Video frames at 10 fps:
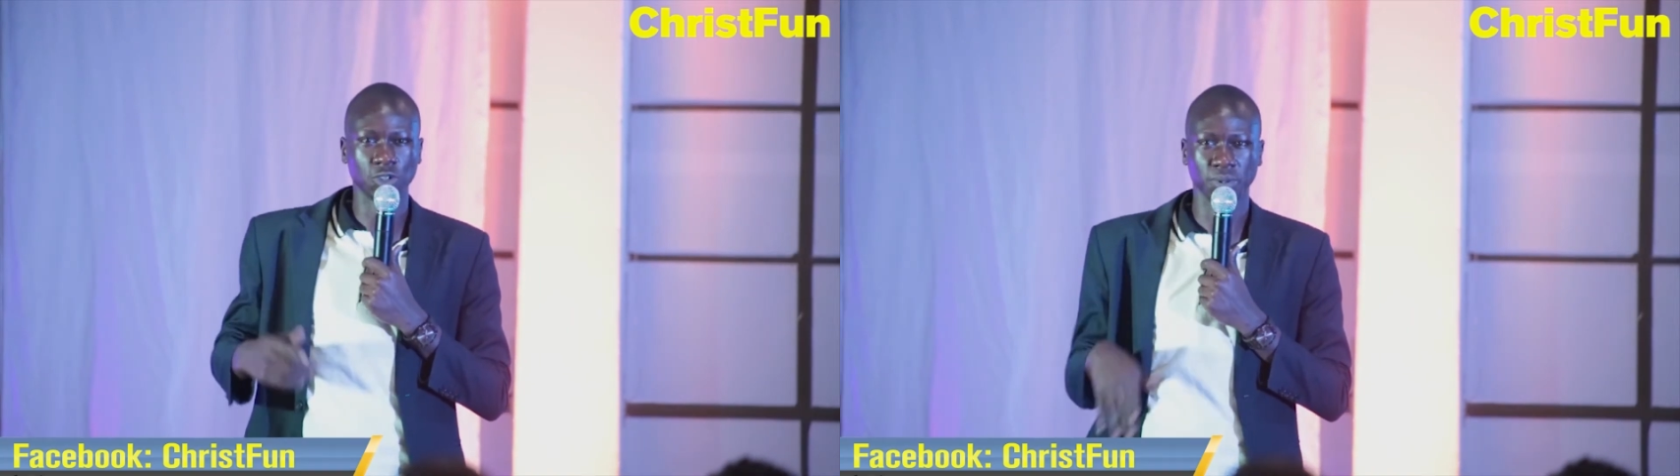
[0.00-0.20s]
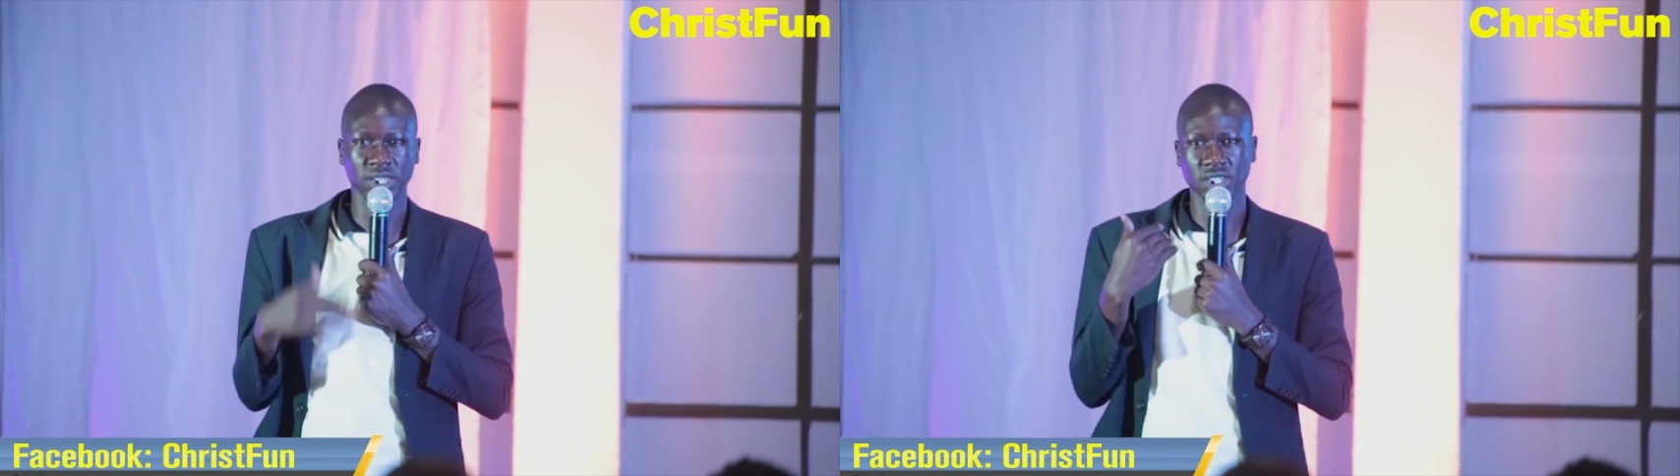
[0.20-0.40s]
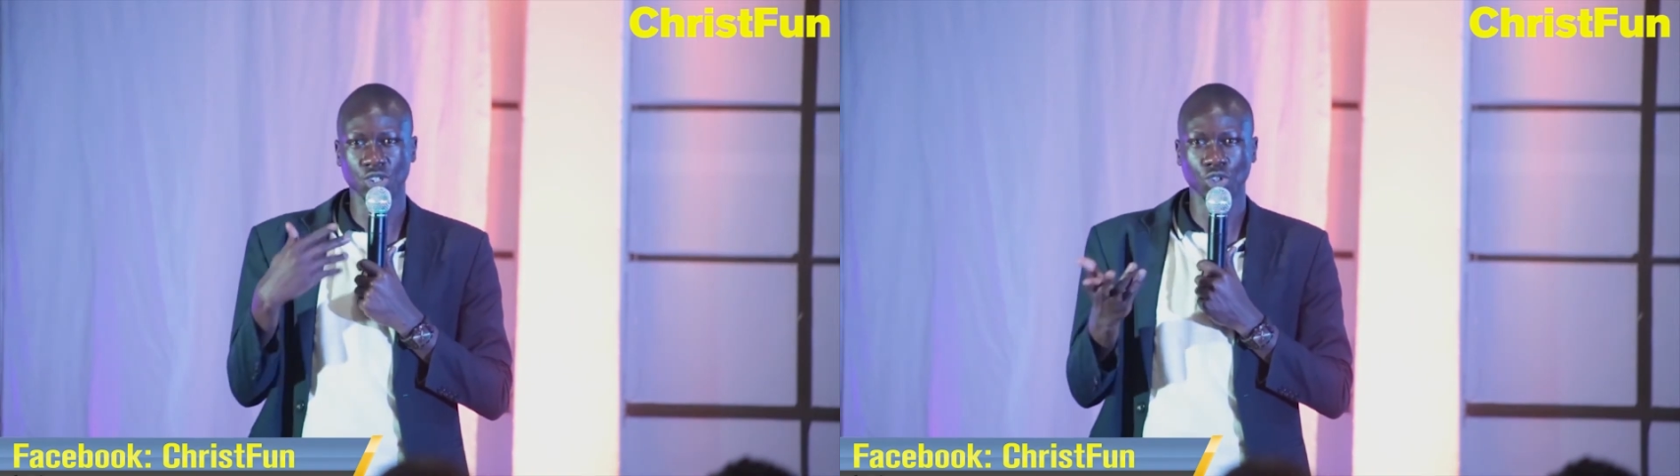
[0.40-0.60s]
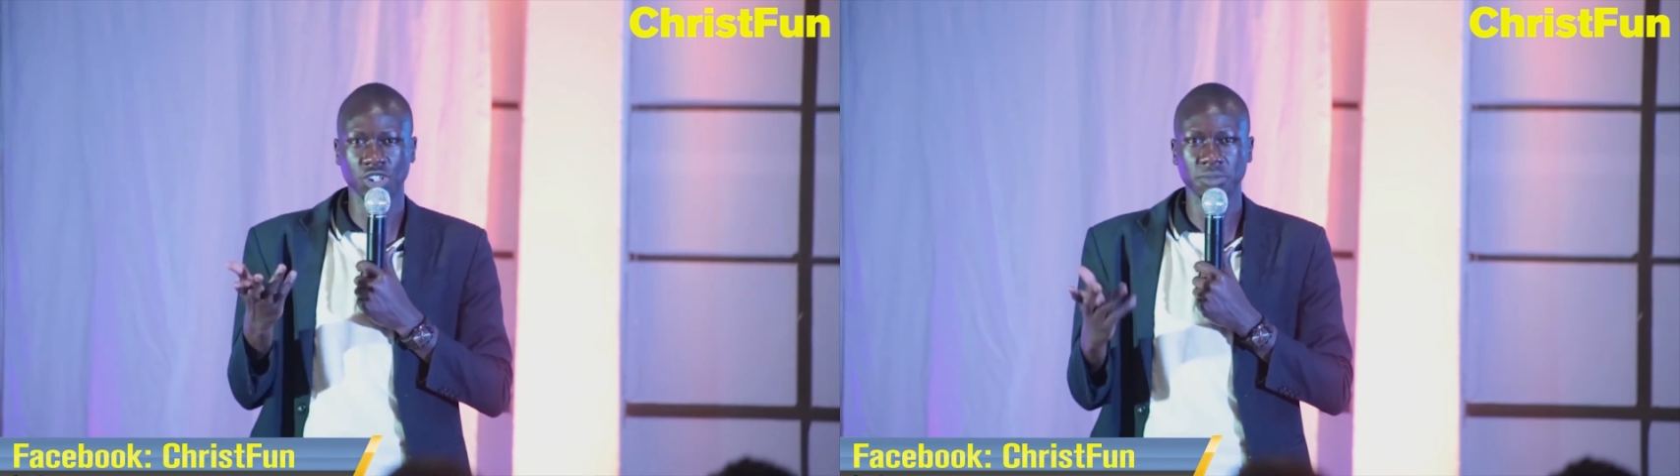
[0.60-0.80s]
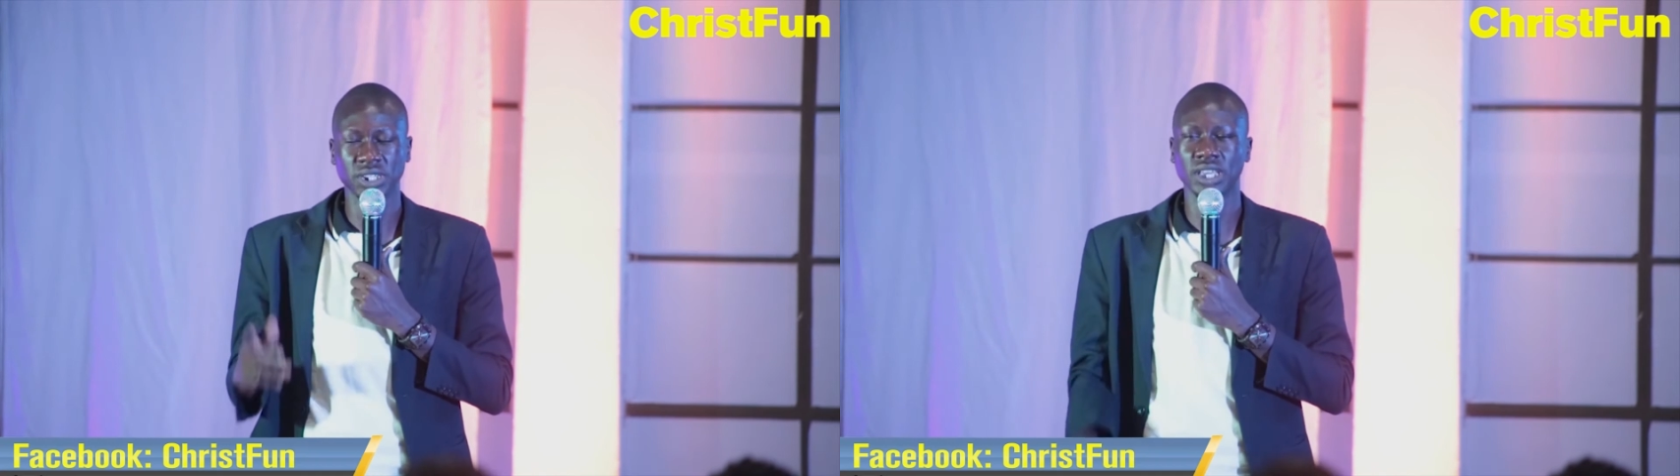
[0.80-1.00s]
airplane, they shot
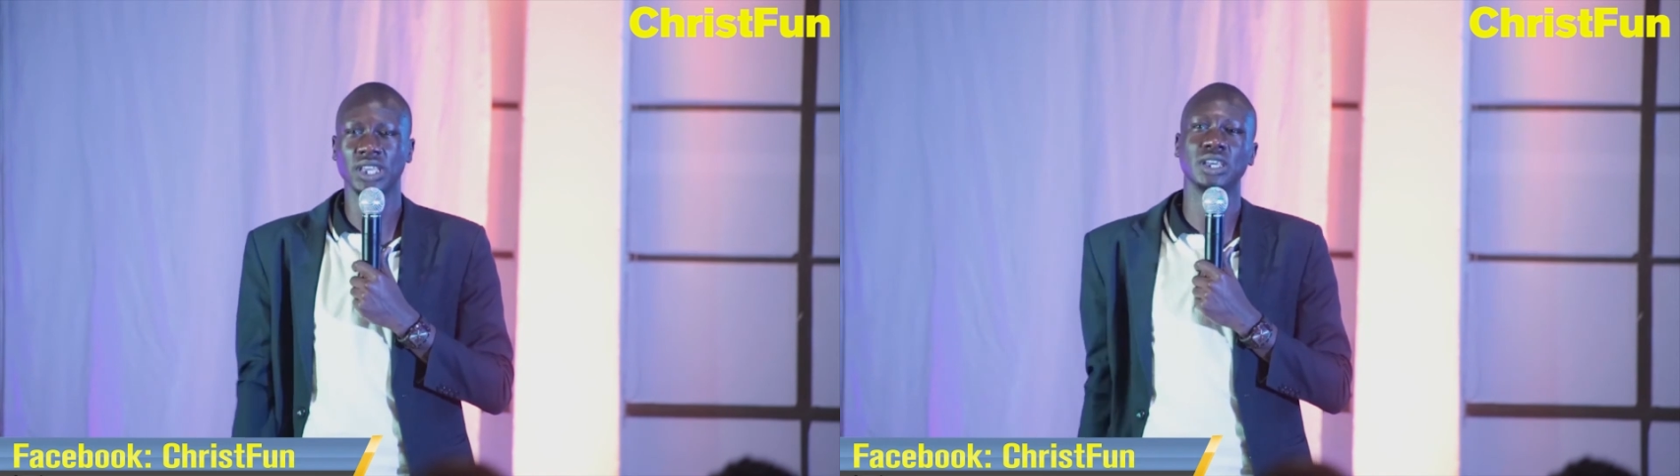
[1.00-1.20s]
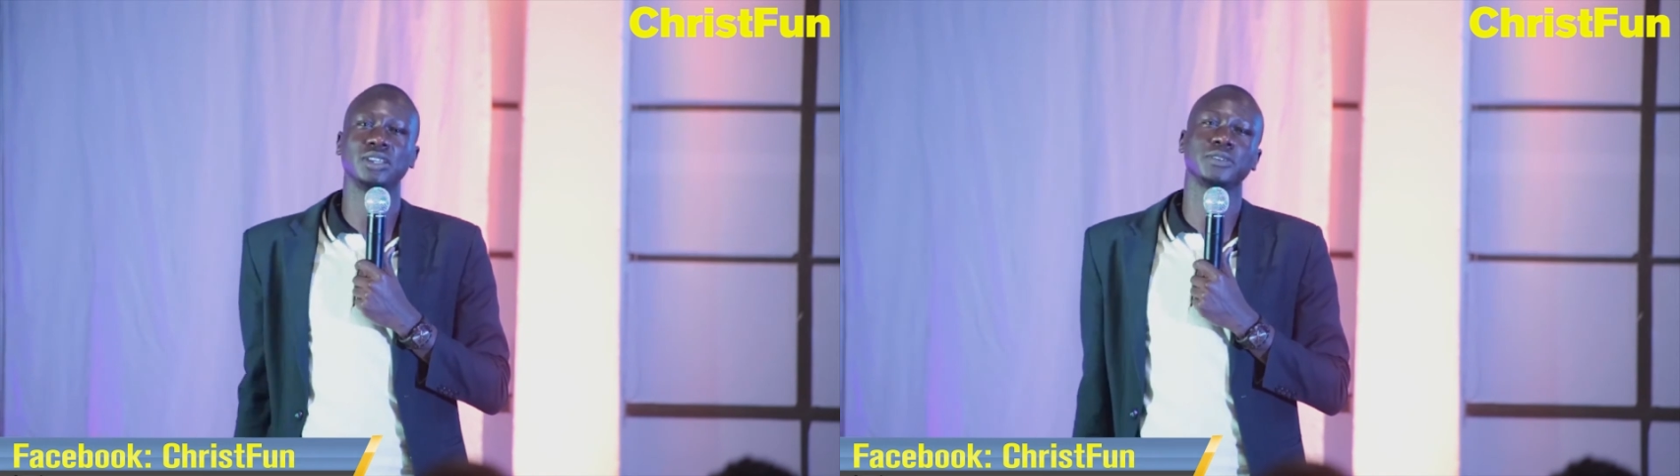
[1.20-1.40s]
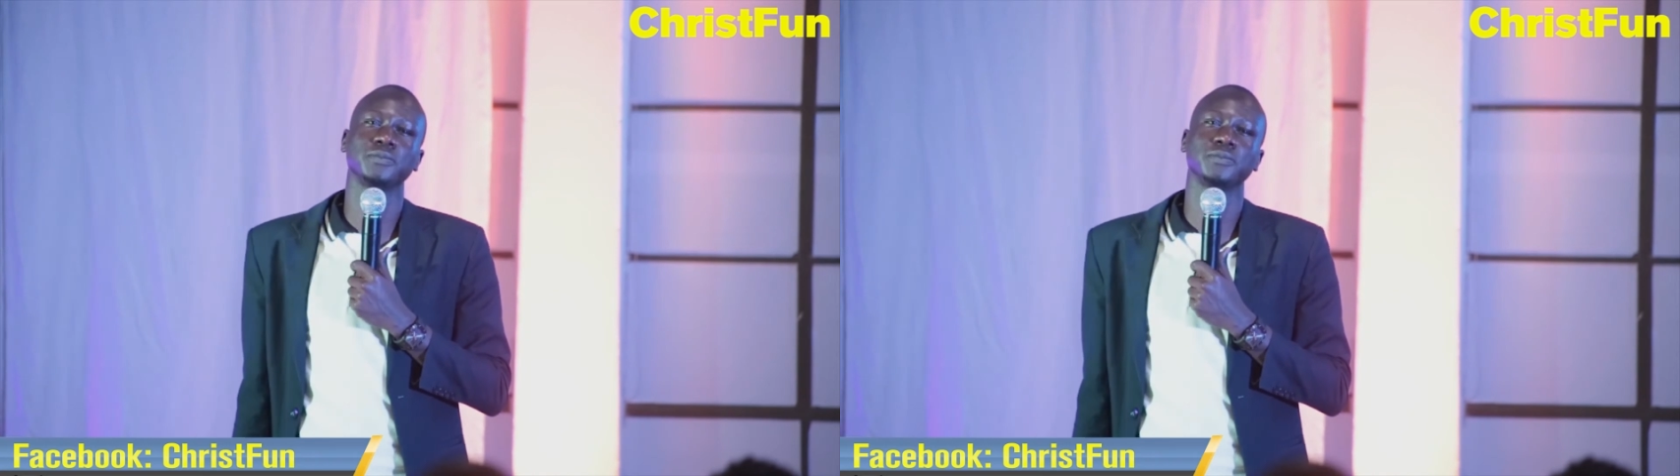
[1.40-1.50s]
him in the head.